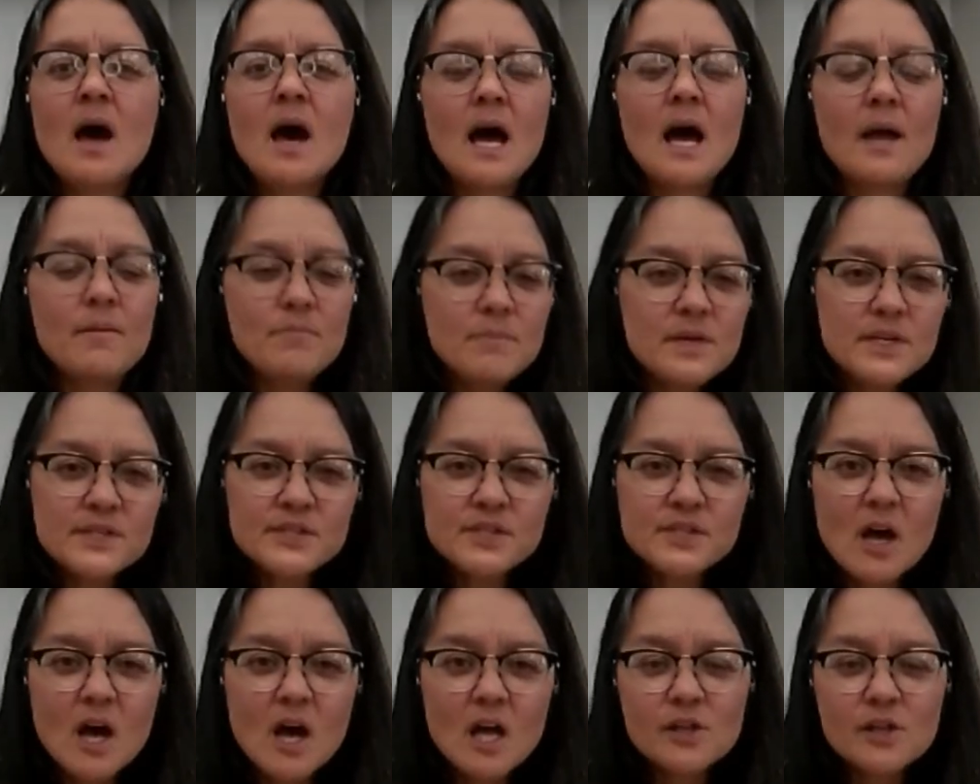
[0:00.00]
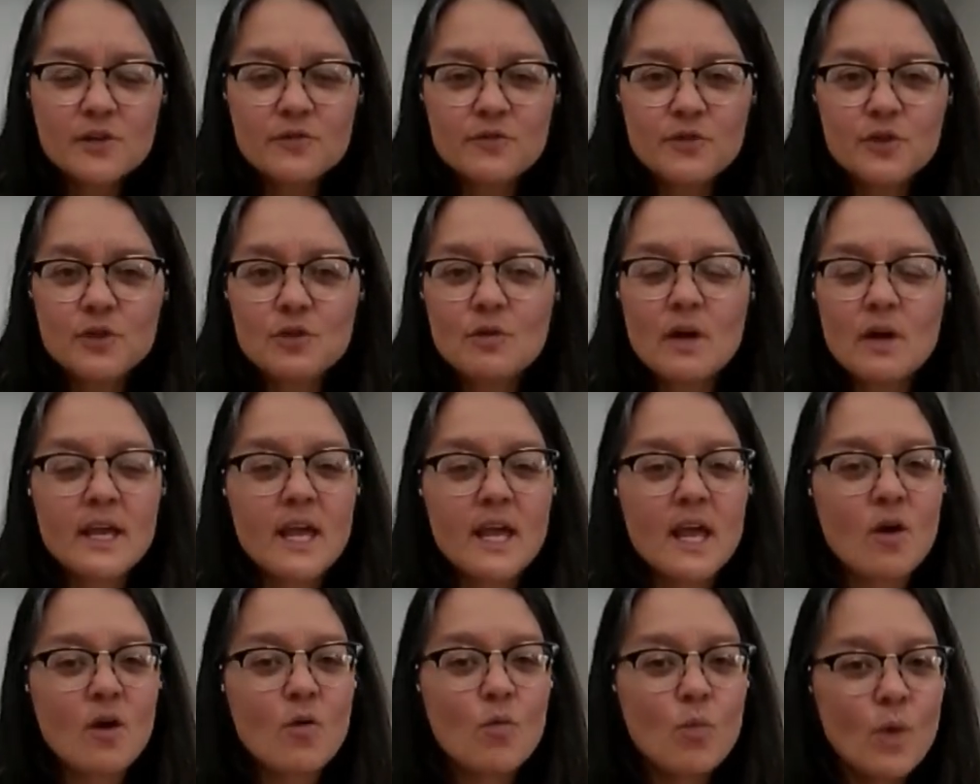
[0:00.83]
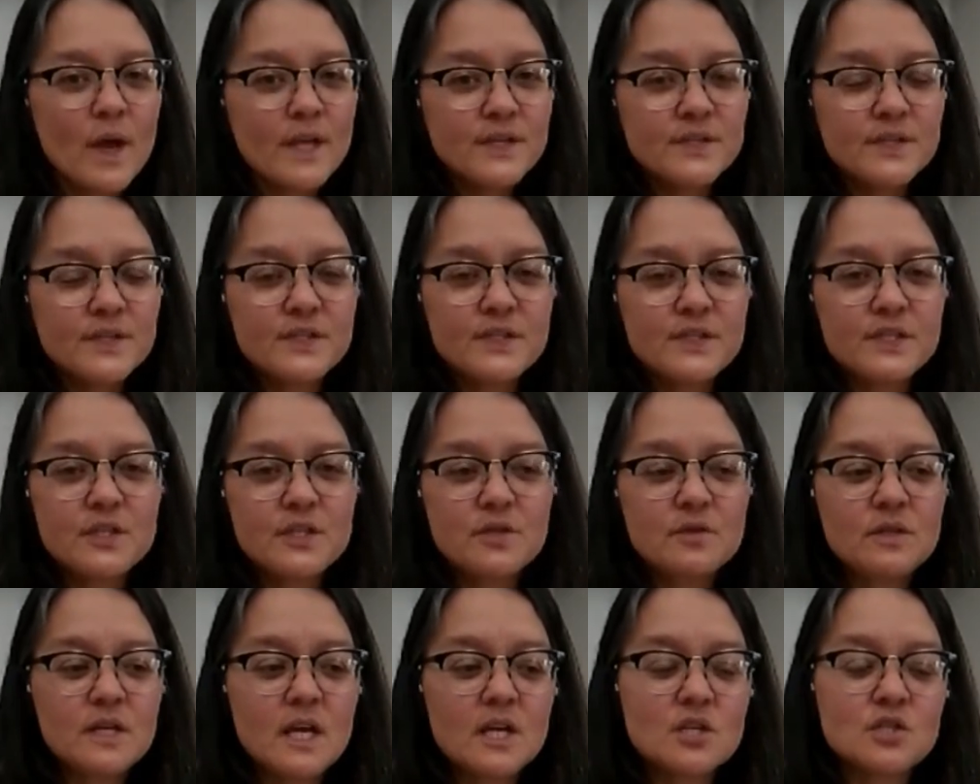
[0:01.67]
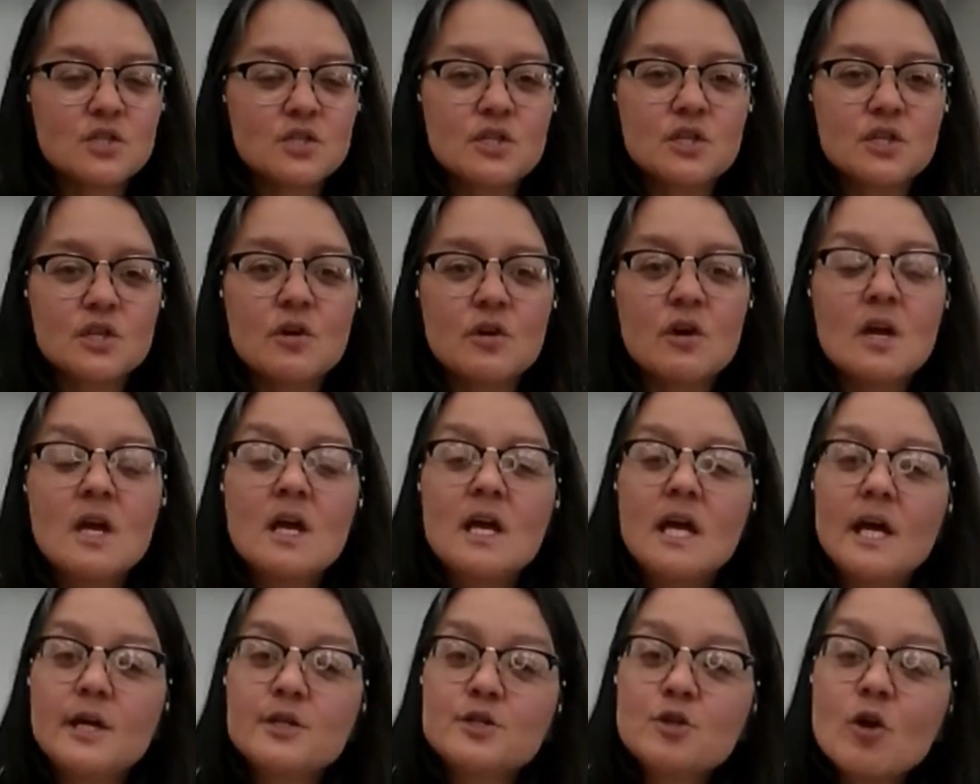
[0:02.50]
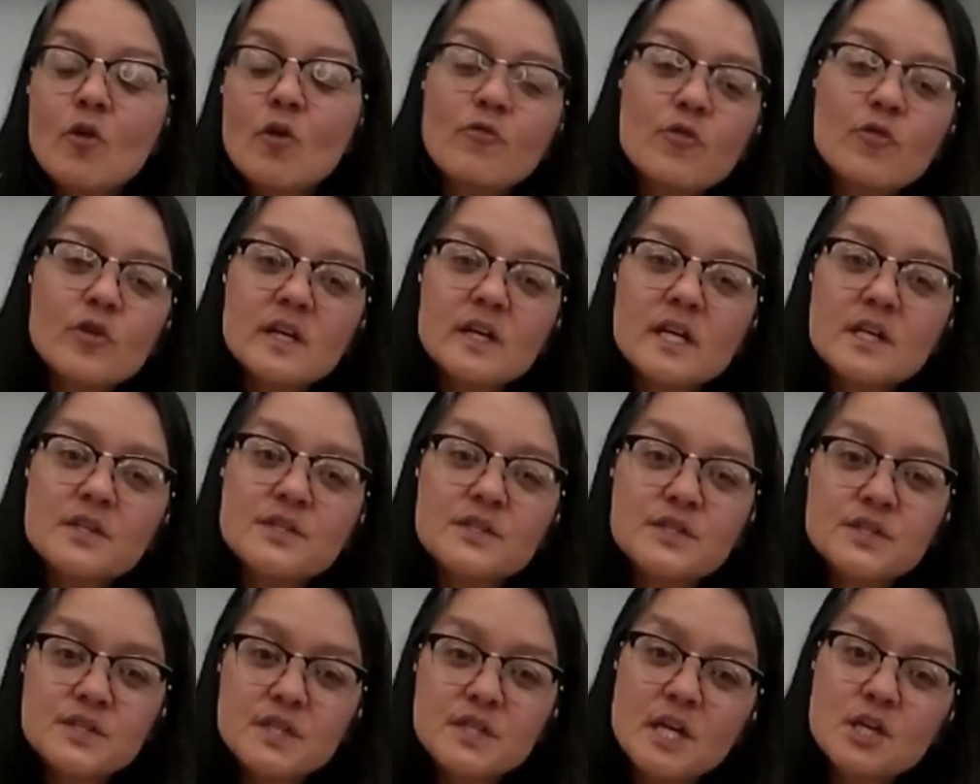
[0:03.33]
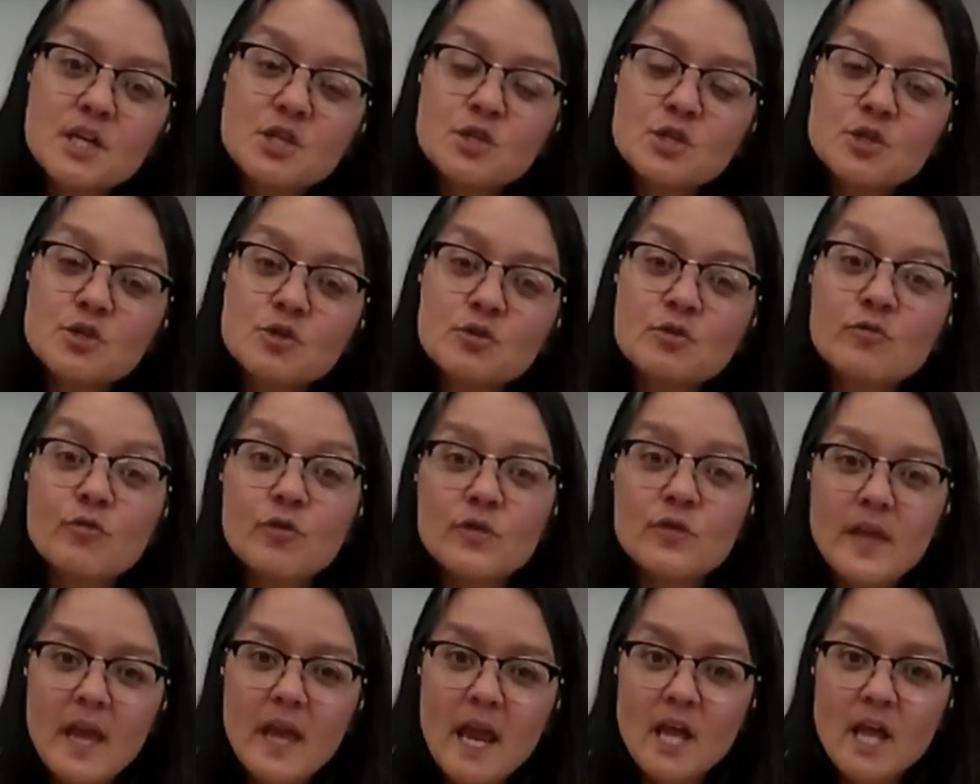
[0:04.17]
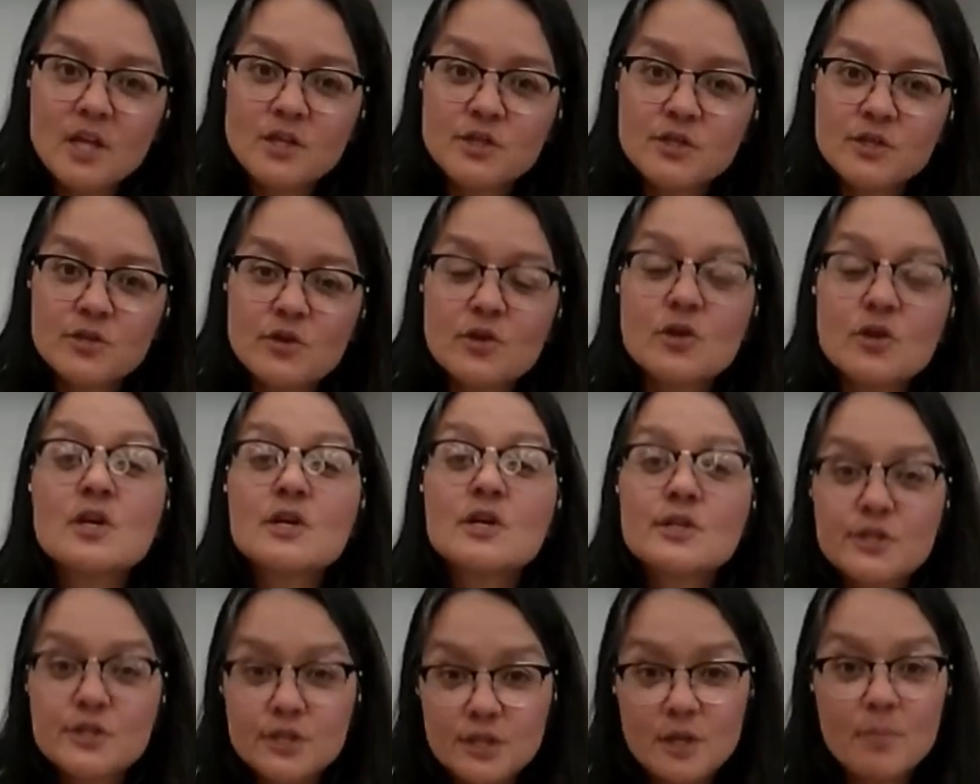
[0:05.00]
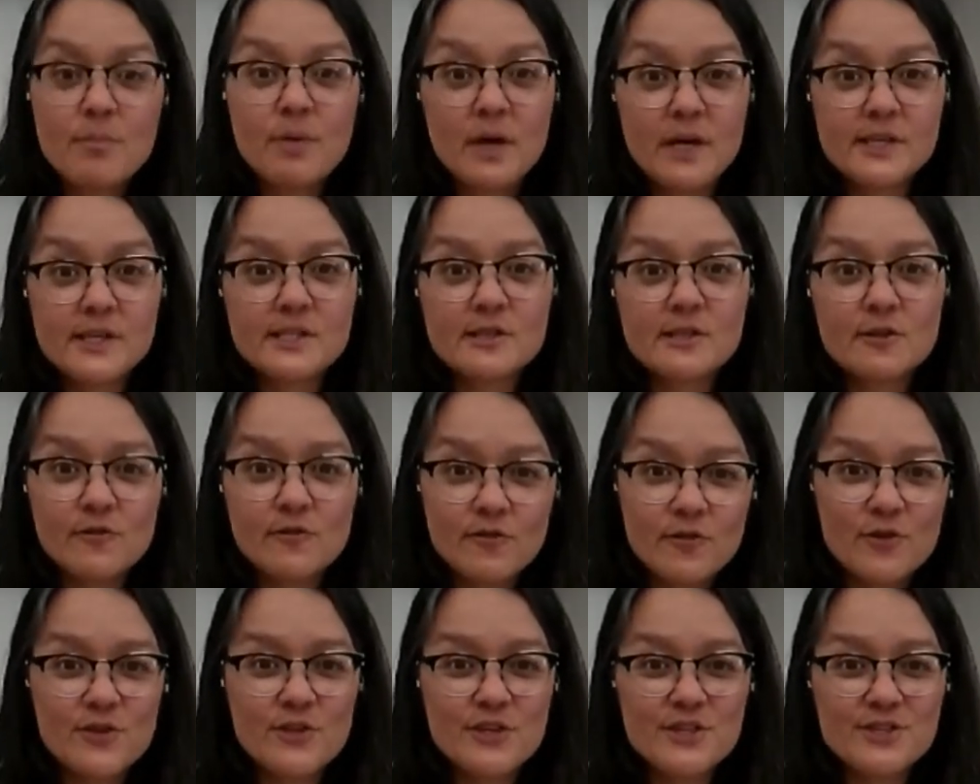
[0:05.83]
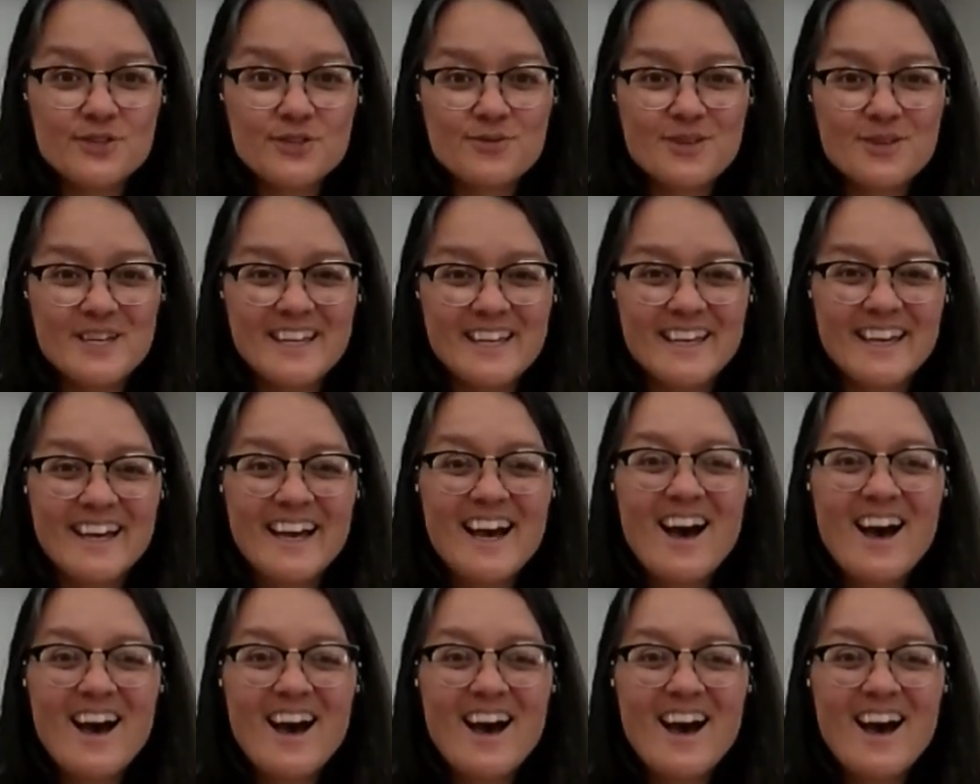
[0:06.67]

I miss all of you. I can't wait to see you next year. And don't forget to stay tuned for the answer to the puzzler for this week.